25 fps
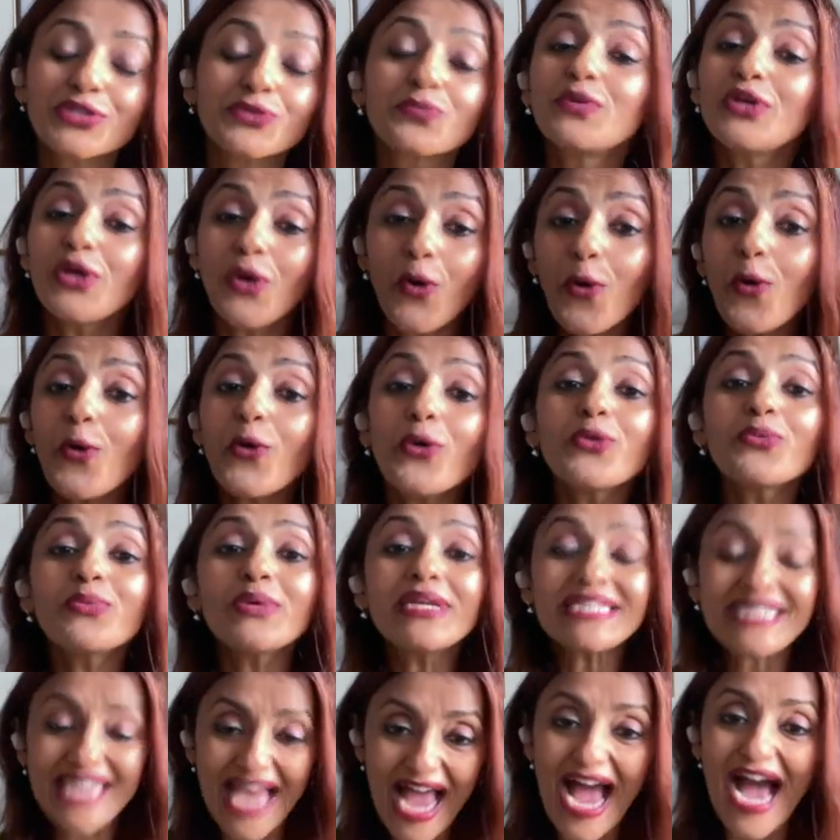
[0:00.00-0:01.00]
We
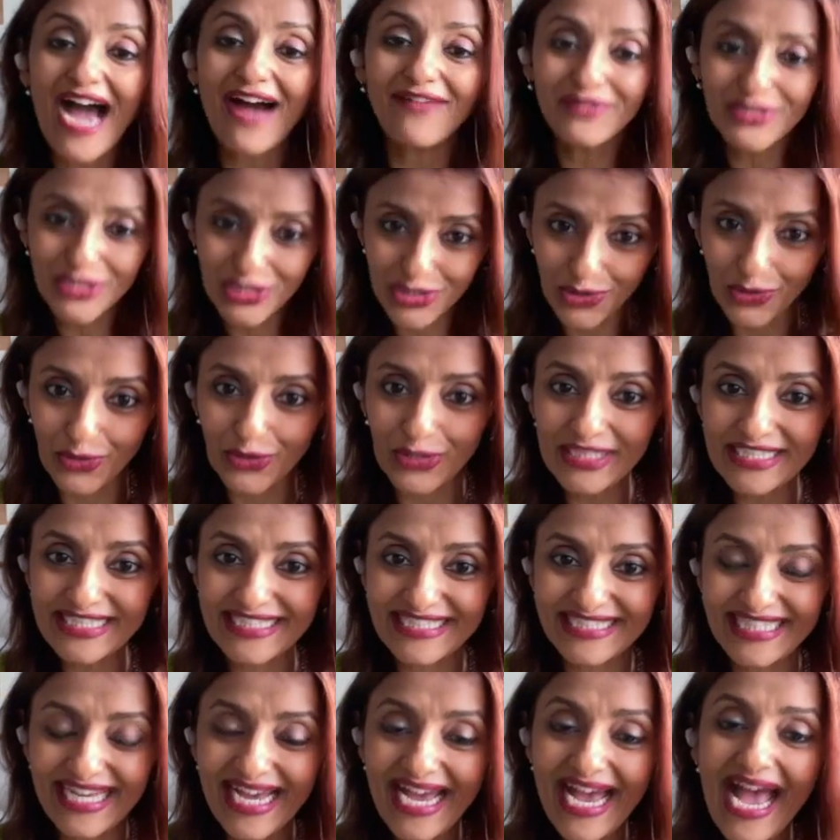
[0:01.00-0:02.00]
always have a
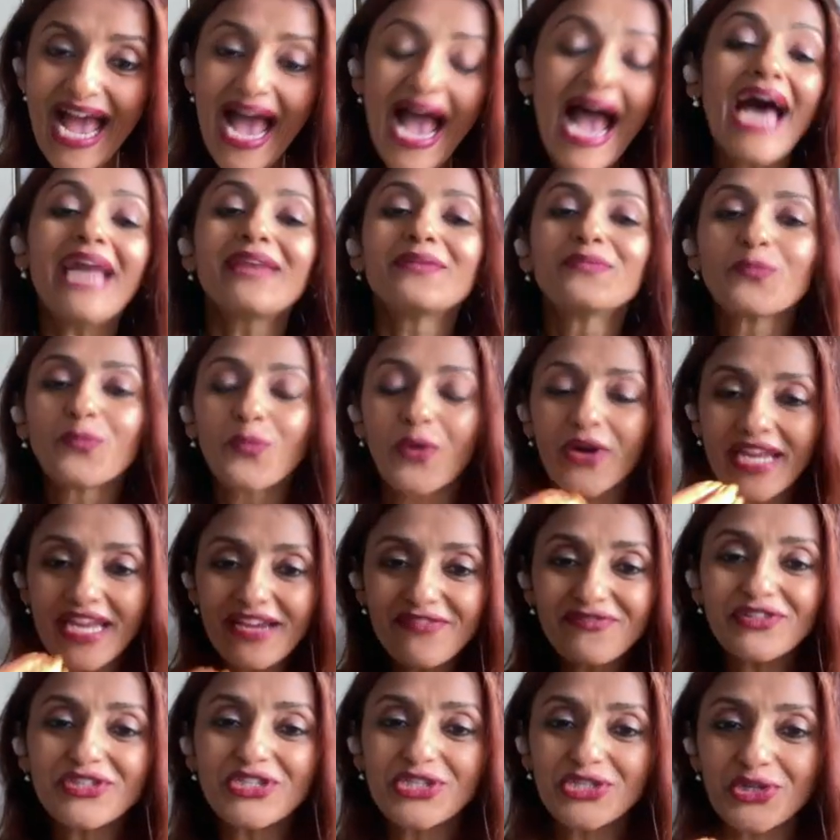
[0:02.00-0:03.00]
choice, and
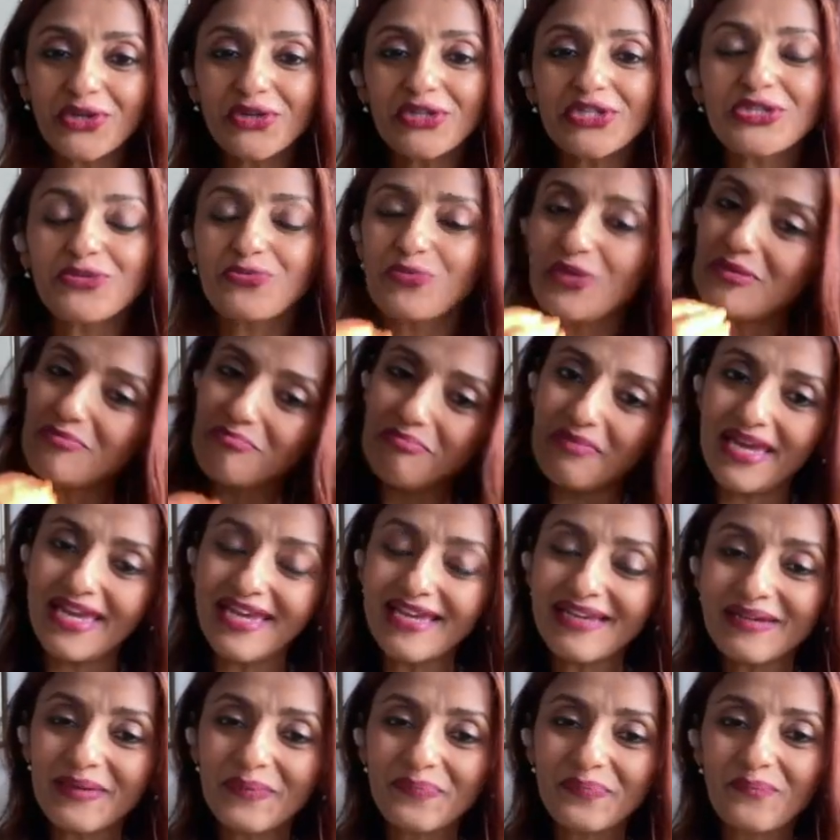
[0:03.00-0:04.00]
whatever choice we
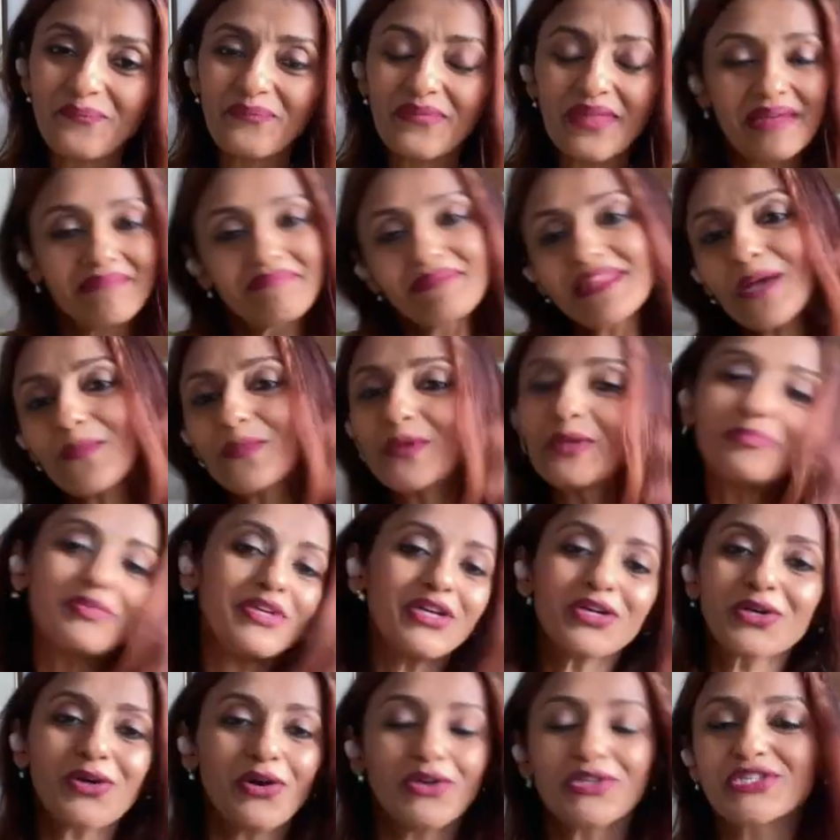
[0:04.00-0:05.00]
make, there will be
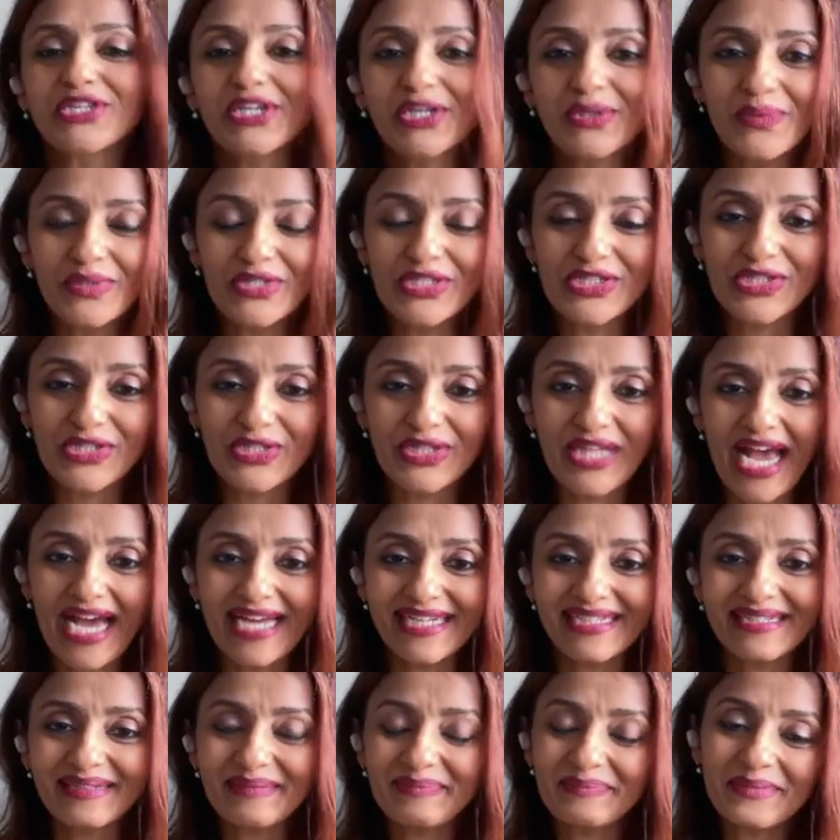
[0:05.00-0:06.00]
a consequence to that.
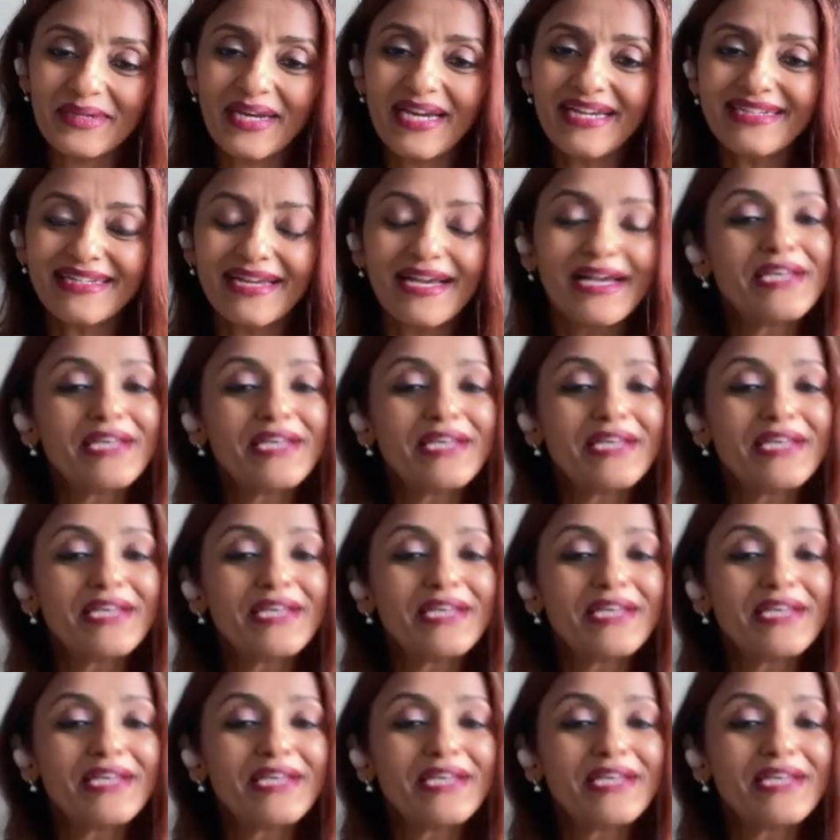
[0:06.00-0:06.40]
Right?